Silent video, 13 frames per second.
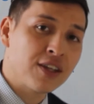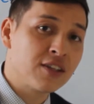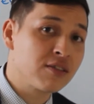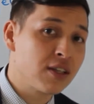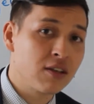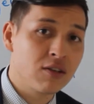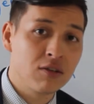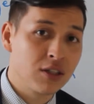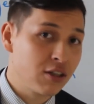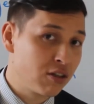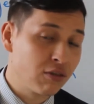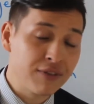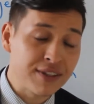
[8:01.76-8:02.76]
things that are, they
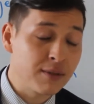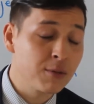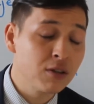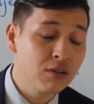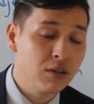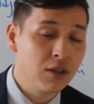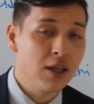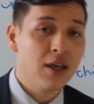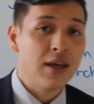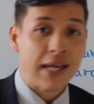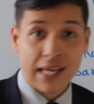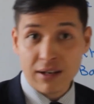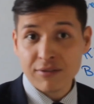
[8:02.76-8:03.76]
are not visible,
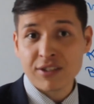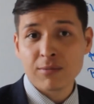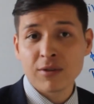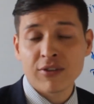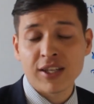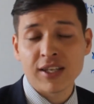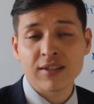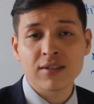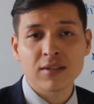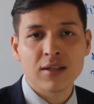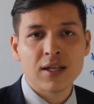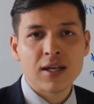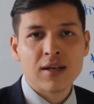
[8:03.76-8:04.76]
invisible
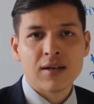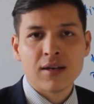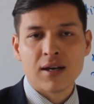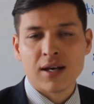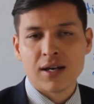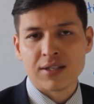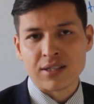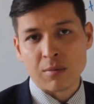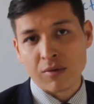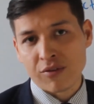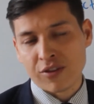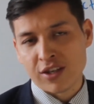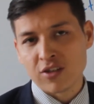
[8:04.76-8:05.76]
things, uh, some
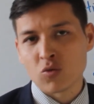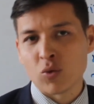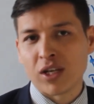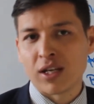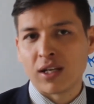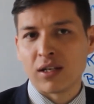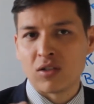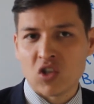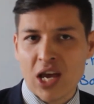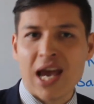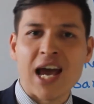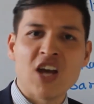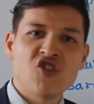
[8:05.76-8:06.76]
of the things we can
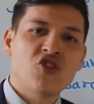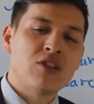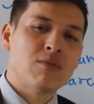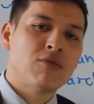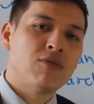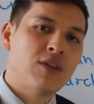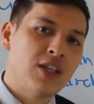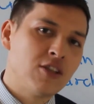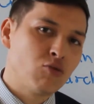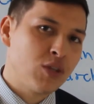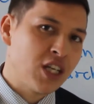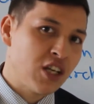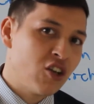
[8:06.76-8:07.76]
touch, some of the things
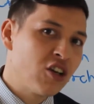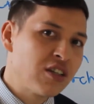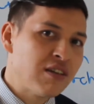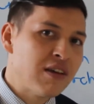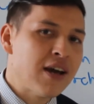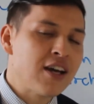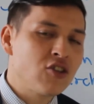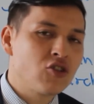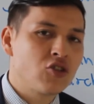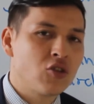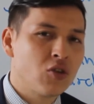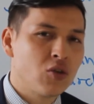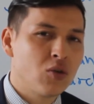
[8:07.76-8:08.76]
we cannot touch.
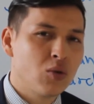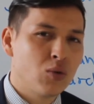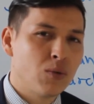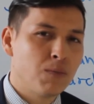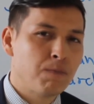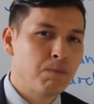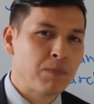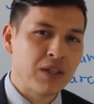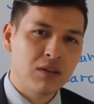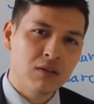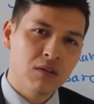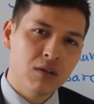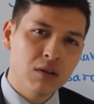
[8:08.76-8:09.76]
So,
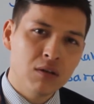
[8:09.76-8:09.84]
but